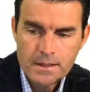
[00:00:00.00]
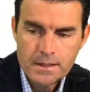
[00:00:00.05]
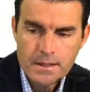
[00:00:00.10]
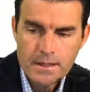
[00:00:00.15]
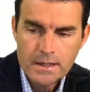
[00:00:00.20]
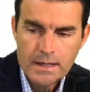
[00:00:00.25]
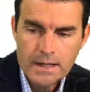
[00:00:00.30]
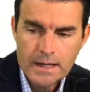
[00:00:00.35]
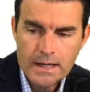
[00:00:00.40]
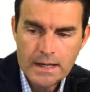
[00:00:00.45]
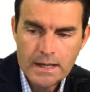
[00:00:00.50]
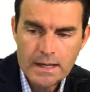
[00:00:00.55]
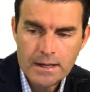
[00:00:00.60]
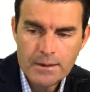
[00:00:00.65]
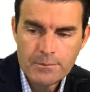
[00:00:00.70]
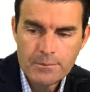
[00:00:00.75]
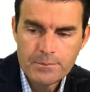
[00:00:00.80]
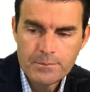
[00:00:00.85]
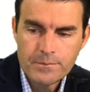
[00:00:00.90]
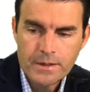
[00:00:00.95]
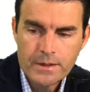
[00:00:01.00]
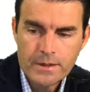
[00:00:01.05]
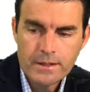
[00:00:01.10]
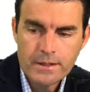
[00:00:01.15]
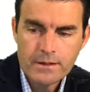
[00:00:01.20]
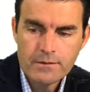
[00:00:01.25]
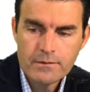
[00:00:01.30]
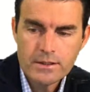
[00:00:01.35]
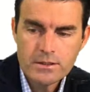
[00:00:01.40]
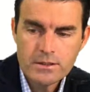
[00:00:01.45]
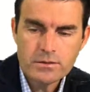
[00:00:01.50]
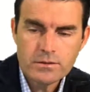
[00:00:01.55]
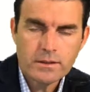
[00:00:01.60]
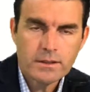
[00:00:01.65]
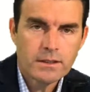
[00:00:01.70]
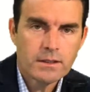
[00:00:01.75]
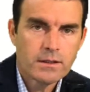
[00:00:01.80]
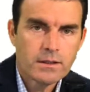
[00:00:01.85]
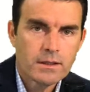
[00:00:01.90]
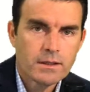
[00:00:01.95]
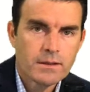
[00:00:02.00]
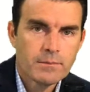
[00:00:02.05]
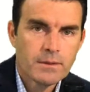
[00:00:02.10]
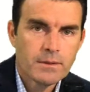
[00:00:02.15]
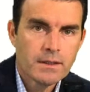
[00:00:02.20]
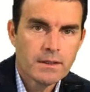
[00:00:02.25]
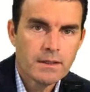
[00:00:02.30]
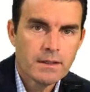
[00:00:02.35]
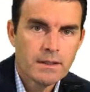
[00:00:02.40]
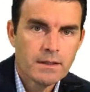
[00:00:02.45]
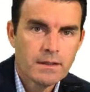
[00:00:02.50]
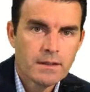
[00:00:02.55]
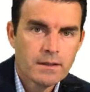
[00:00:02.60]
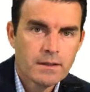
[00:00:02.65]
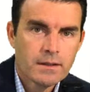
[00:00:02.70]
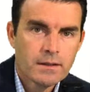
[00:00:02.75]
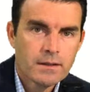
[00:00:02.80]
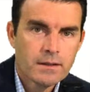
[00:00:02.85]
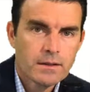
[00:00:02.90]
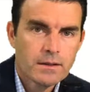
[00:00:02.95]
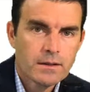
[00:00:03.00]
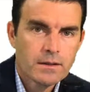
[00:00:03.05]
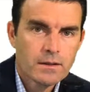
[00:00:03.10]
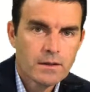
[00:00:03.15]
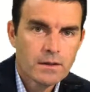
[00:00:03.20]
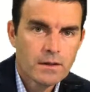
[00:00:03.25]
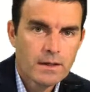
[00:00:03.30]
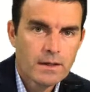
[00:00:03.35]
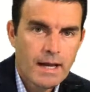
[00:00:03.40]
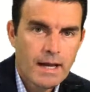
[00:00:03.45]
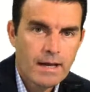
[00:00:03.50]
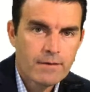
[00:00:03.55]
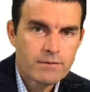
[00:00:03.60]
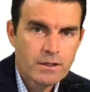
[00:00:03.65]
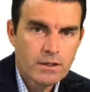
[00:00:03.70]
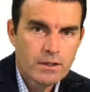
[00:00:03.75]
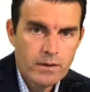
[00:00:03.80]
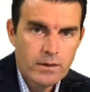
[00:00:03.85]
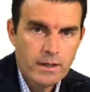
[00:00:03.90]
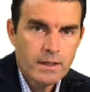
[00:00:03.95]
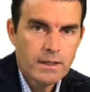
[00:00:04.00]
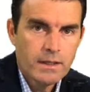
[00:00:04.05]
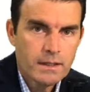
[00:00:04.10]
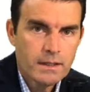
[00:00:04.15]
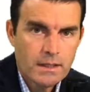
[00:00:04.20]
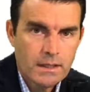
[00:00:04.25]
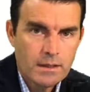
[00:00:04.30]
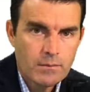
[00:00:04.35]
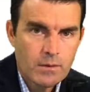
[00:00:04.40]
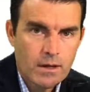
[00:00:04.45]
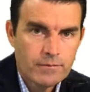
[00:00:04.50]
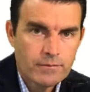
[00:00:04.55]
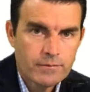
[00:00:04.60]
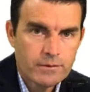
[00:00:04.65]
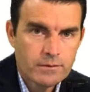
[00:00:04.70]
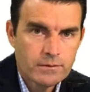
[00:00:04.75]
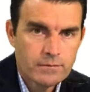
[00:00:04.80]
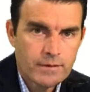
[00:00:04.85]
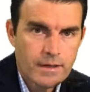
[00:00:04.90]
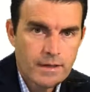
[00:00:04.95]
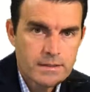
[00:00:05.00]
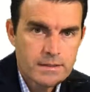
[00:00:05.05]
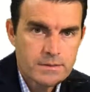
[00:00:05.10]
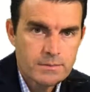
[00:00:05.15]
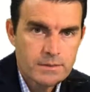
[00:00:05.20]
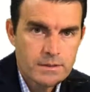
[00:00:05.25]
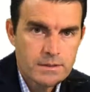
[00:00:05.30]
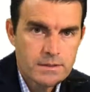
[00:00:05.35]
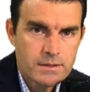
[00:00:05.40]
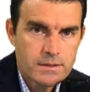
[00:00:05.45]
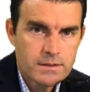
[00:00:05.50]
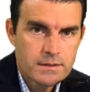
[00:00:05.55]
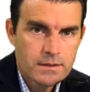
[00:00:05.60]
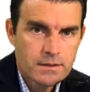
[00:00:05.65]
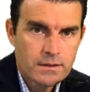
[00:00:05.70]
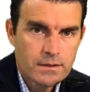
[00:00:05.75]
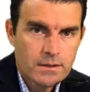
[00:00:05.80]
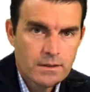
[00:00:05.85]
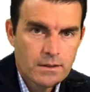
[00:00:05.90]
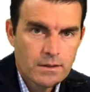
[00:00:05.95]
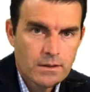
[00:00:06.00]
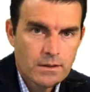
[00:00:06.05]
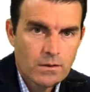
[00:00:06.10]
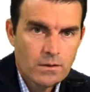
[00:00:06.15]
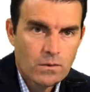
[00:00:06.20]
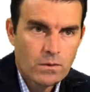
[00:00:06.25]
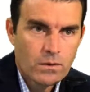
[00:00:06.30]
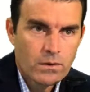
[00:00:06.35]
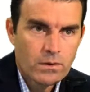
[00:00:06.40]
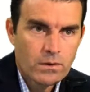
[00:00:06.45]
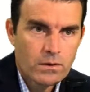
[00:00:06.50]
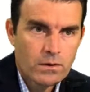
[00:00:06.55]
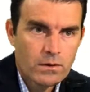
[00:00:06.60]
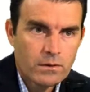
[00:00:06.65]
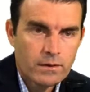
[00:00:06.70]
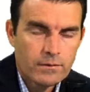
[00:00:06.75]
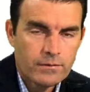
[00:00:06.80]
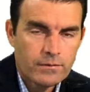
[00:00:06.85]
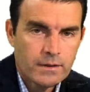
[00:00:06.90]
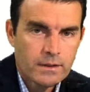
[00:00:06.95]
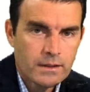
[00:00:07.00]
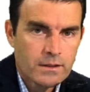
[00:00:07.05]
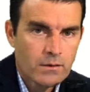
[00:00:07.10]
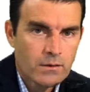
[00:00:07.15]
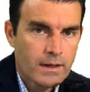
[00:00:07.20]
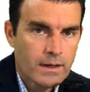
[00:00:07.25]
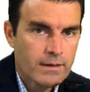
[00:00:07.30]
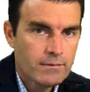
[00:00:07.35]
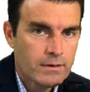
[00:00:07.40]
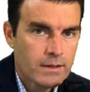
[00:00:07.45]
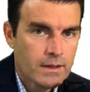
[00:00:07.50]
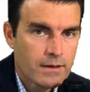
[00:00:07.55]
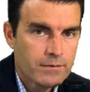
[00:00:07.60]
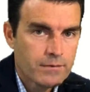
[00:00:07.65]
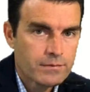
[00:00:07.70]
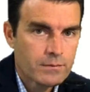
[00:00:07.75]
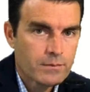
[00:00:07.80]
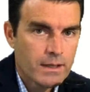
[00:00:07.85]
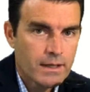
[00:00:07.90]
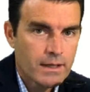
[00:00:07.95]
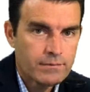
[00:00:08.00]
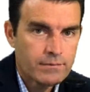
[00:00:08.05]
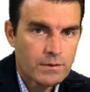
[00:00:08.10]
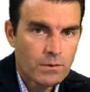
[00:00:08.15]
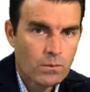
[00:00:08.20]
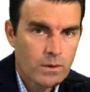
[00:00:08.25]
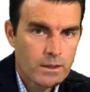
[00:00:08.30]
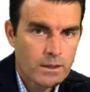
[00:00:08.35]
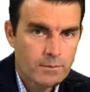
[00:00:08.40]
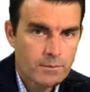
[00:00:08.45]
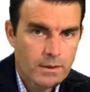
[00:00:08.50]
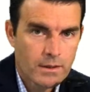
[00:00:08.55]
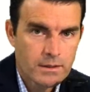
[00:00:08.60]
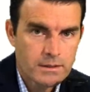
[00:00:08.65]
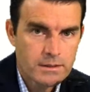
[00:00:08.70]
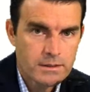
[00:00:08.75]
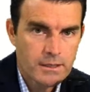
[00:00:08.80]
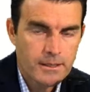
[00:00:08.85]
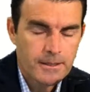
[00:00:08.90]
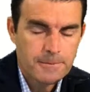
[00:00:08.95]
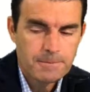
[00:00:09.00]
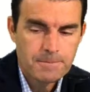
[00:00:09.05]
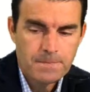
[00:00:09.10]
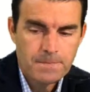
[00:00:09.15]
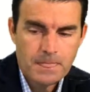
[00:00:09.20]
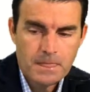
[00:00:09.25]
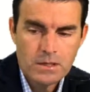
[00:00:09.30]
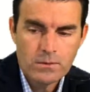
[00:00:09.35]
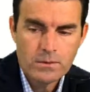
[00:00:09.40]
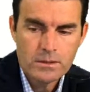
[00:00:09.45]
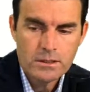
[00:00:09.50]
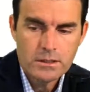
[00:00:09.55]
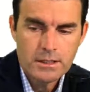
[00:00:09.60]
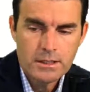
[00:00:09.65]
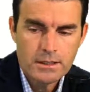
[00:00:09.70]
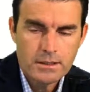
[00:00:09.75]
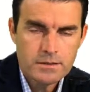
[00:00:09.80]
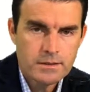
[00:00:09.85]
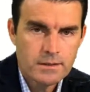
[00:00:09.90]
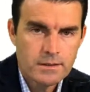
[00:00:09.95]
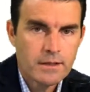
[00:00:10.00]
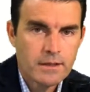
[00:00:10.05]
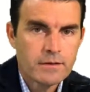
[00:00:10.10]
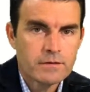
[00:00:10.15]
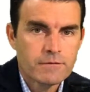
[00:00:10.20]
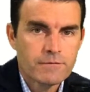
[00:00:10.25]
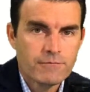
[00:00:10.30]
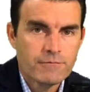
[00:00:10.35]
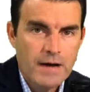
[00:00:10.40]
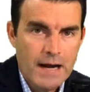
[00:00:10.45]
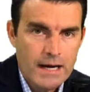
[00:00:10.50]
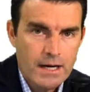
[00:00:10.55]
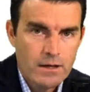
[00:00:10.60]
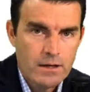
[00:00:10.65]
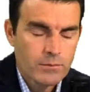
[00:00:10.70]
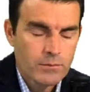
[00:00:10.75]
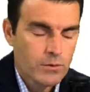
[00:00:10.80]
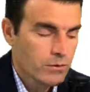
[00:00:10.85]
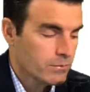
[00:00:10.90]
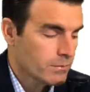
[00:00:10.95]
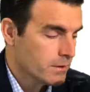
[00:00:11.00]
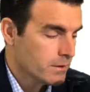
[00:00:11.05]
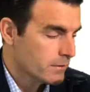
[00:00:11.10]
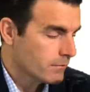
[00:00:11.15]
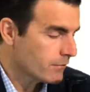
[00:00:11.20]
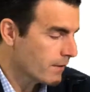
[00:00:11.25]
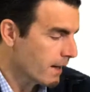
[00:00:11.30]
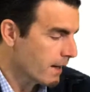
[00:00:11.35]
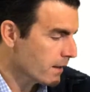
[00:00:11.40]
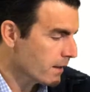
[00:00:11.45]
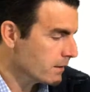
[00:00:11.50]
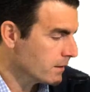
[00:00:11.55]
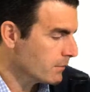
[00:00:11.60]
And then eventually you're going to have to create income off your investments. Or if you don't have enough, you may have to work part-time doing things. And this FIRE movement, financial